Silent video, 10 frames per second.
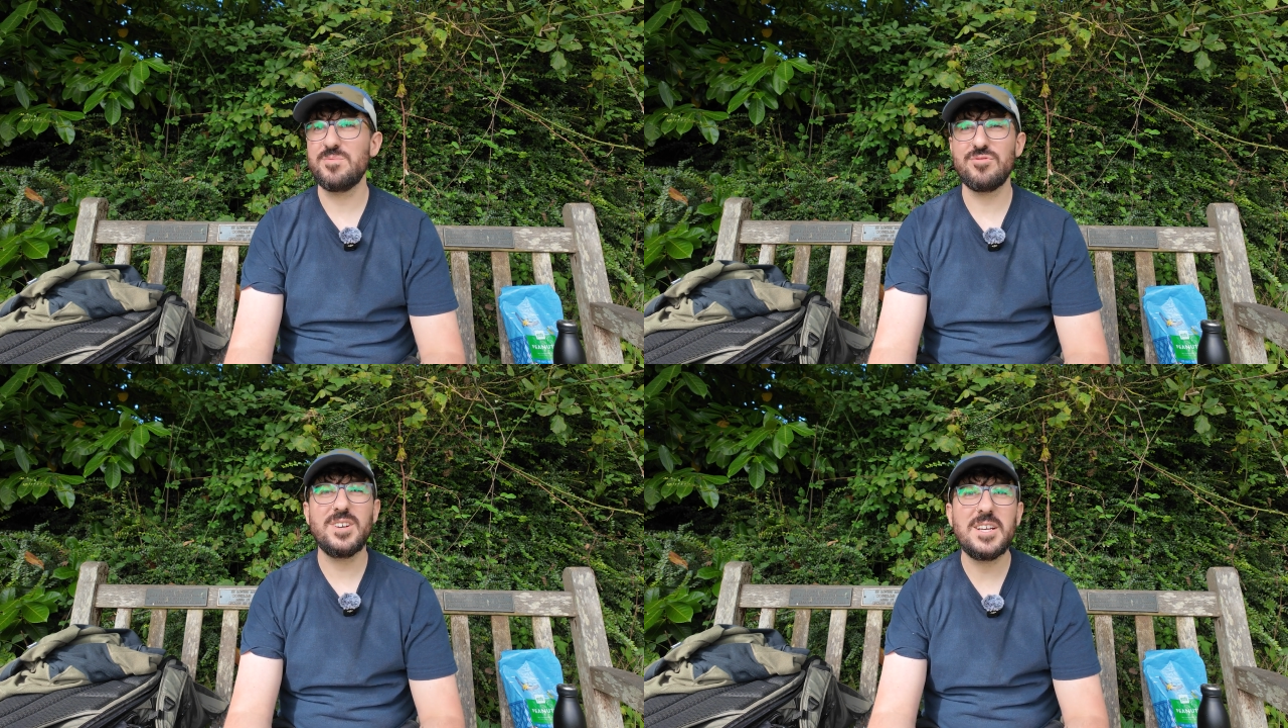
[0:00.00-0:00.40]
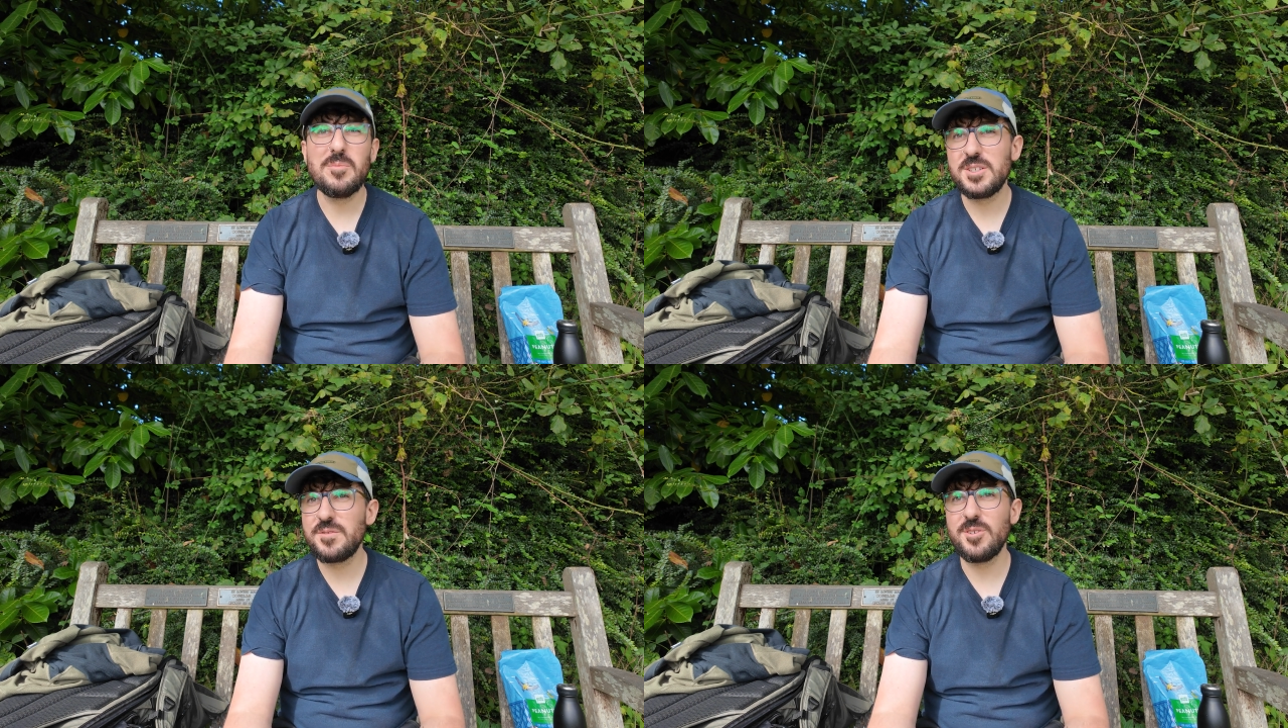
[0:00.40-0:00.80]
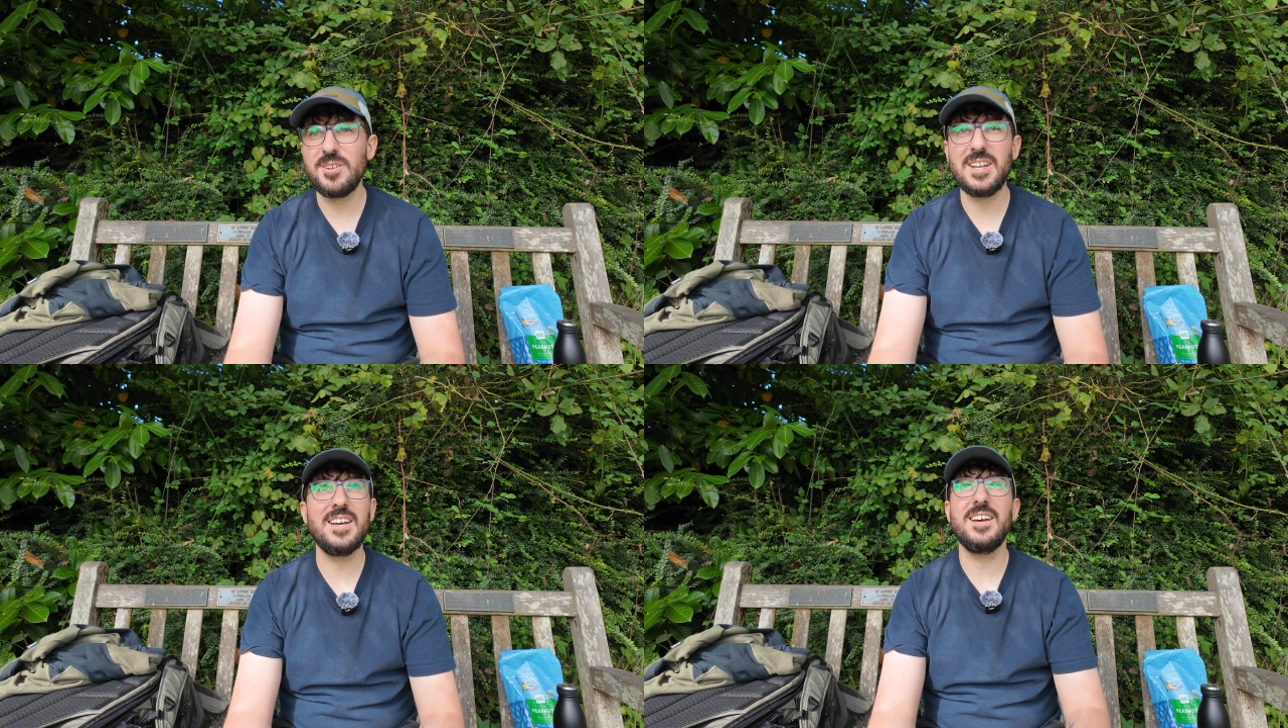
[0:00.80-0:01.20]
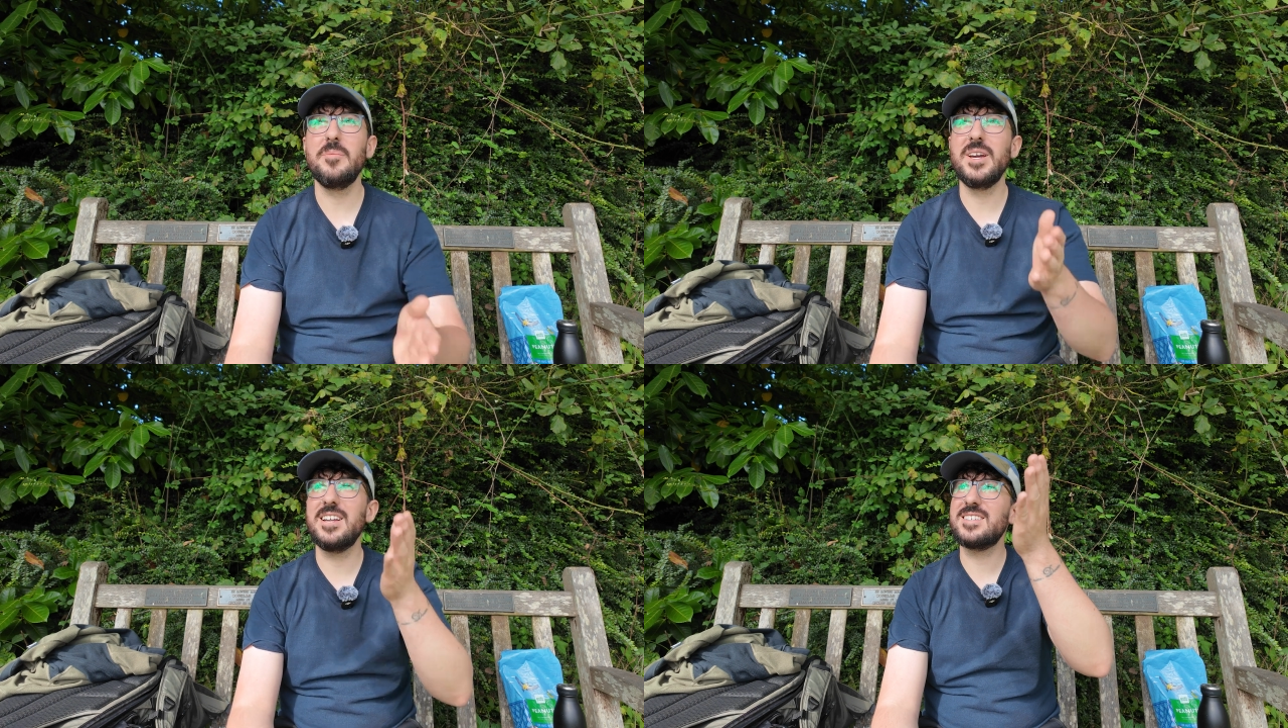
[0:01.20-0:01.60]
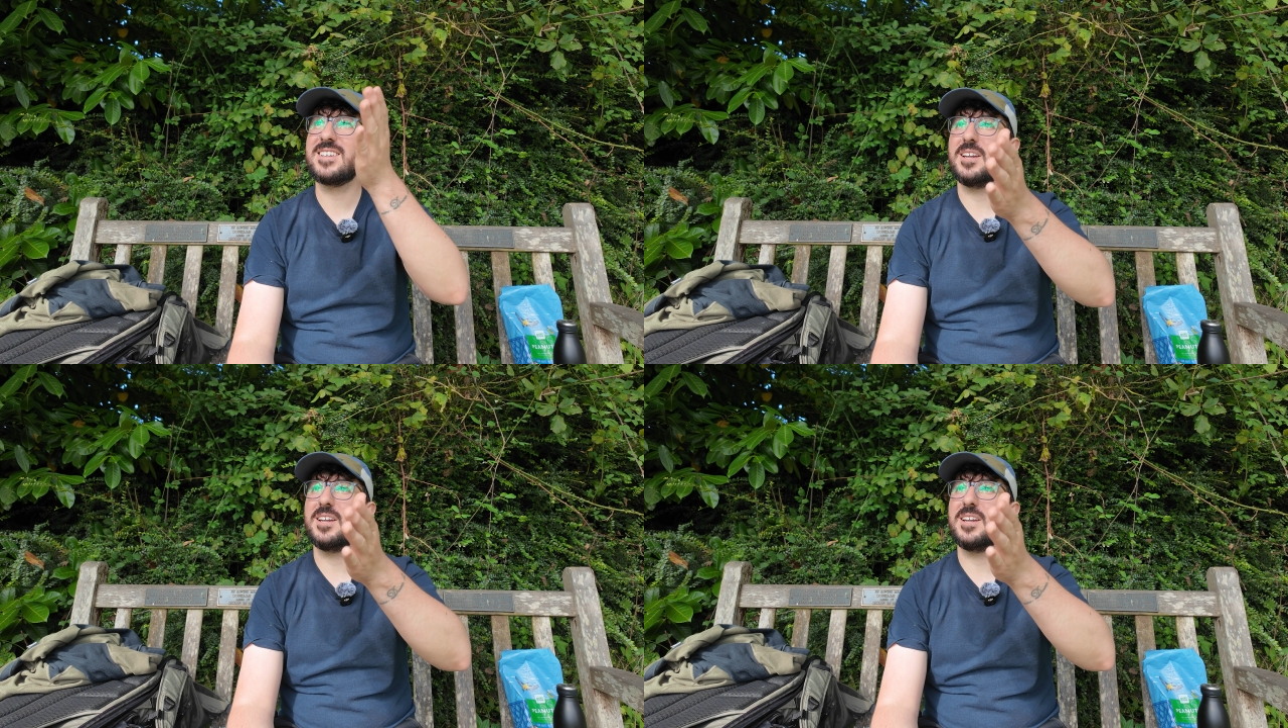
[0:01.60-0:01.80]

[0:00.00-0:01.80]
pretty much front lit. I mean, it's